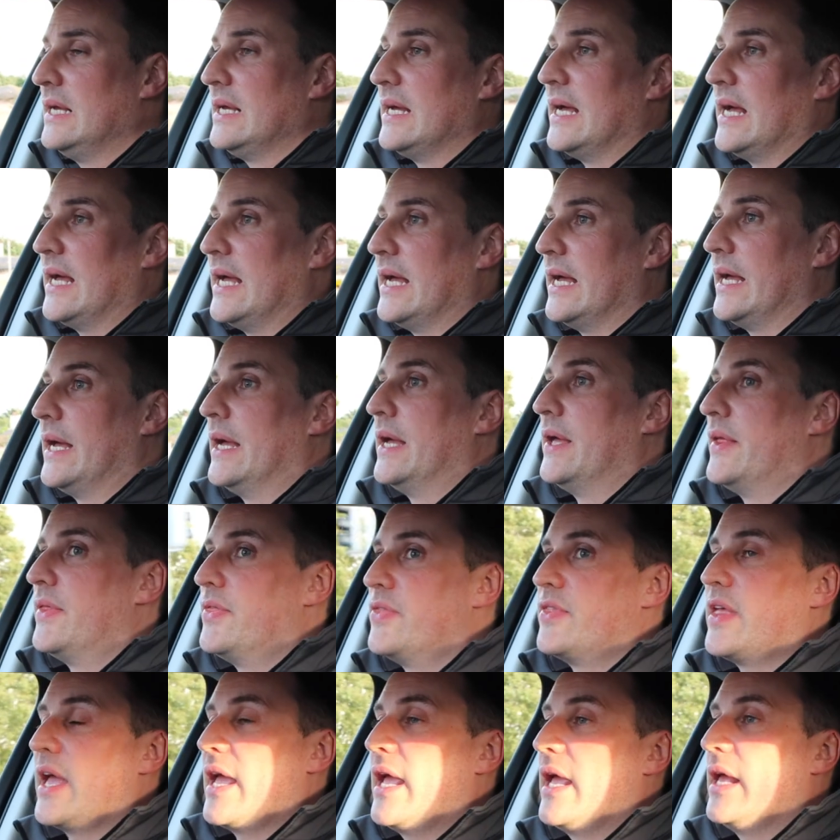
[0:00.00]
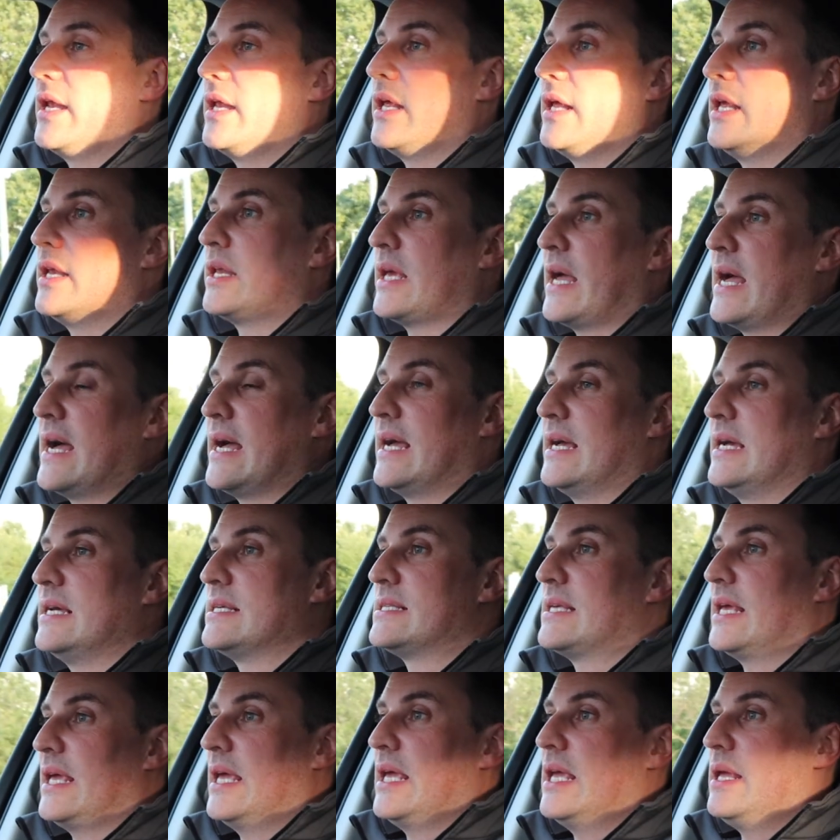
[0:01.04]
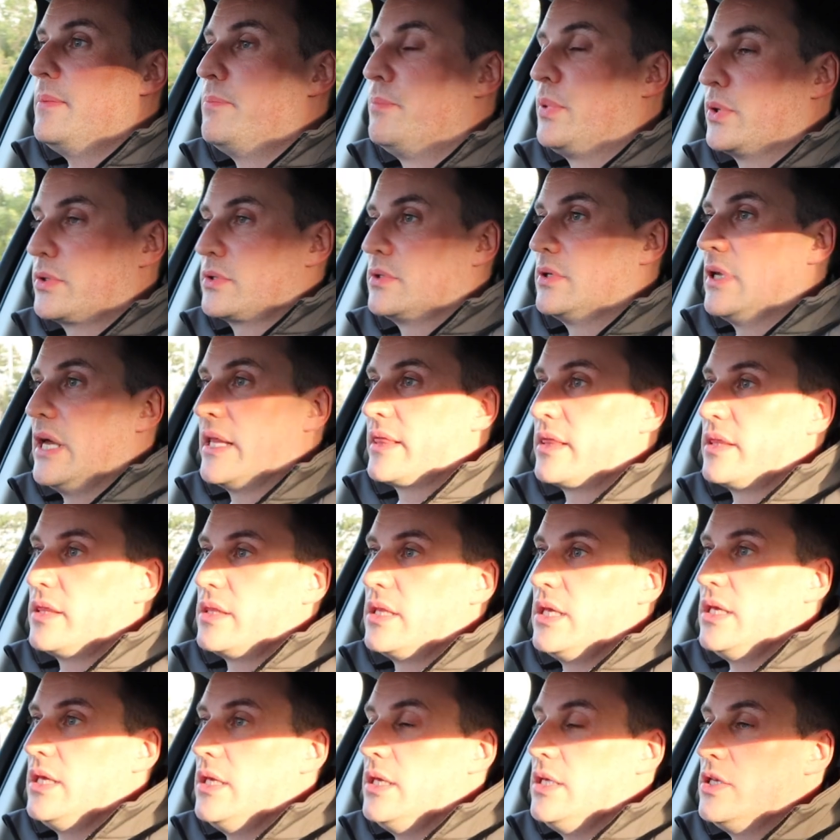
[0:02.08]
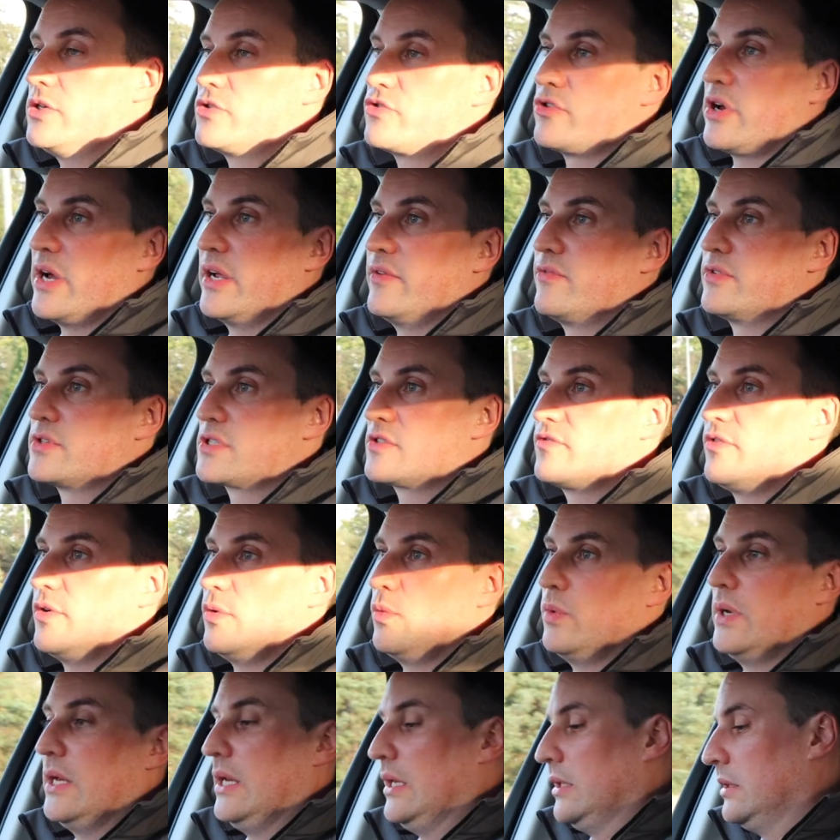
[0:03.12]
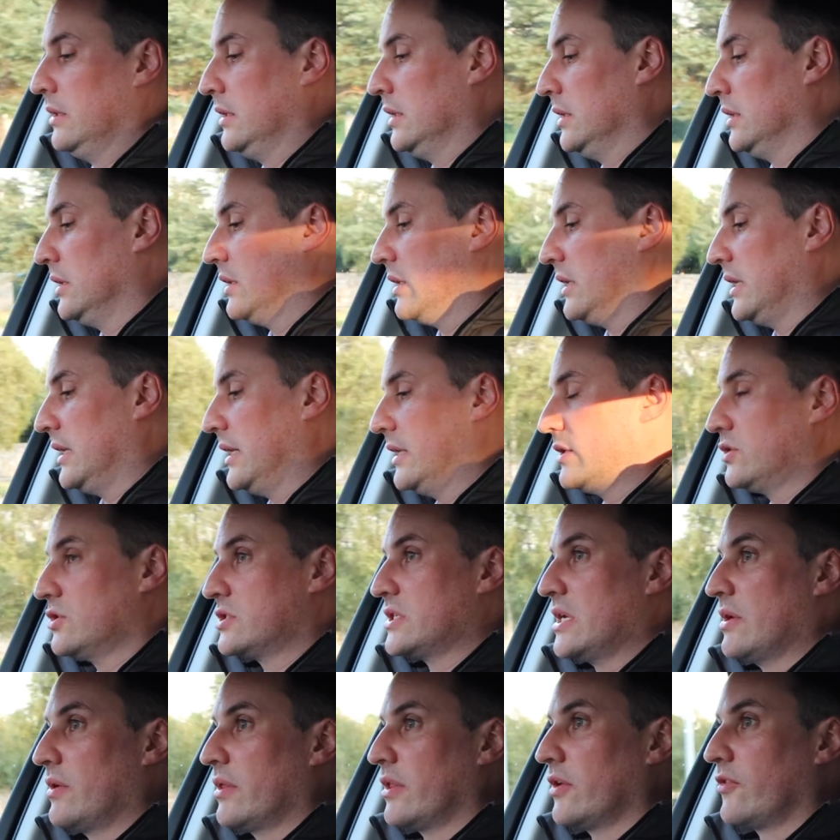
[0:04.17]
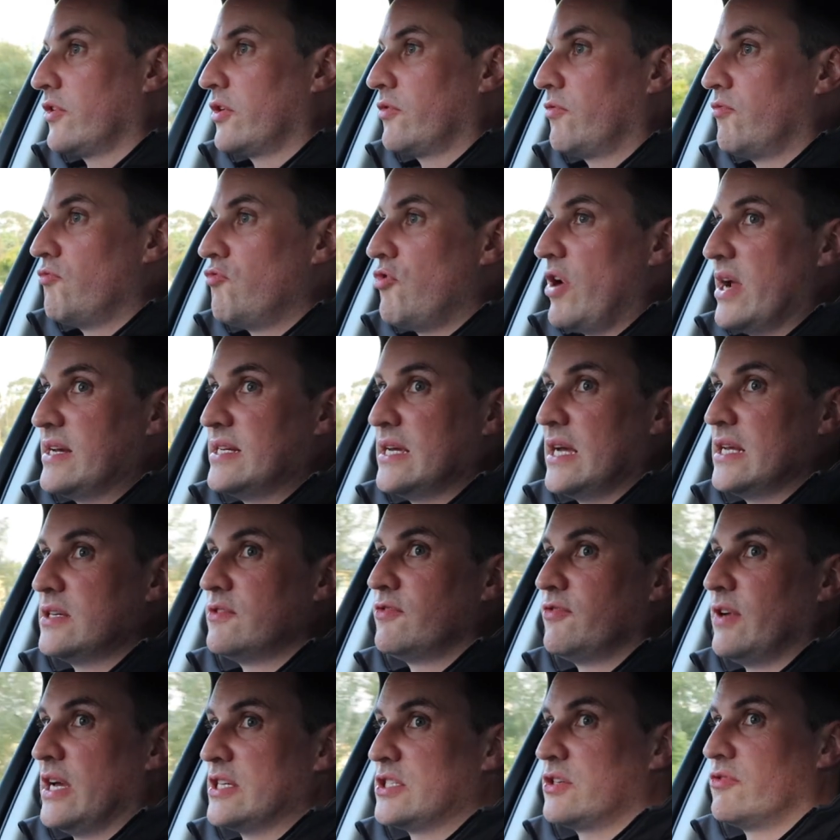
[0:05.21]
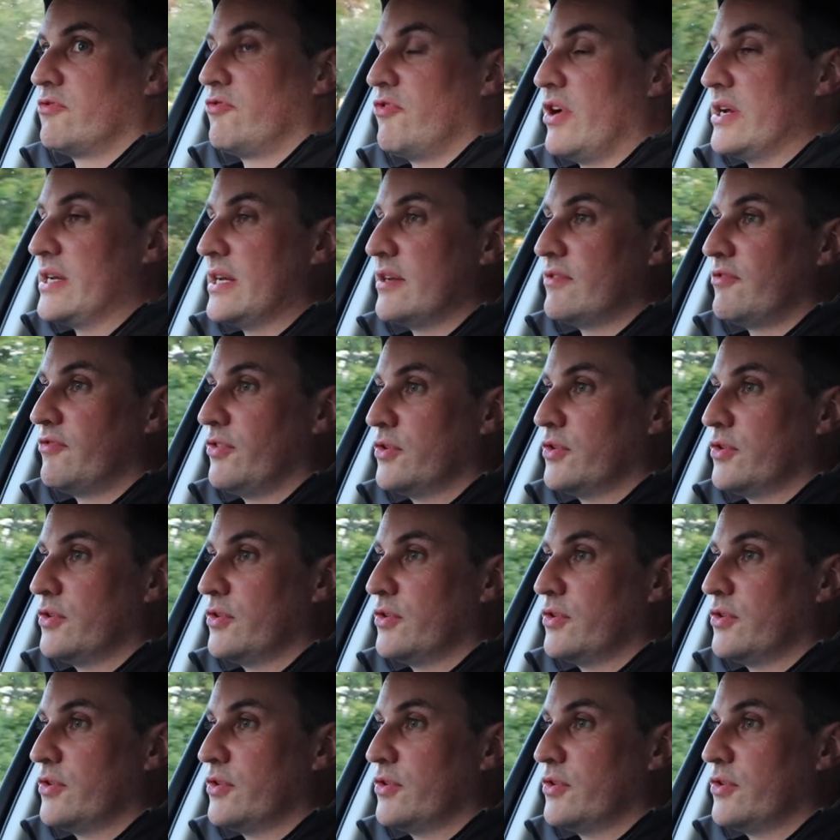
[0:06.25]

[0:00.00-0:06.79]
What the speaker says: And then it has a button at the driver's footwell, just down at the your right hand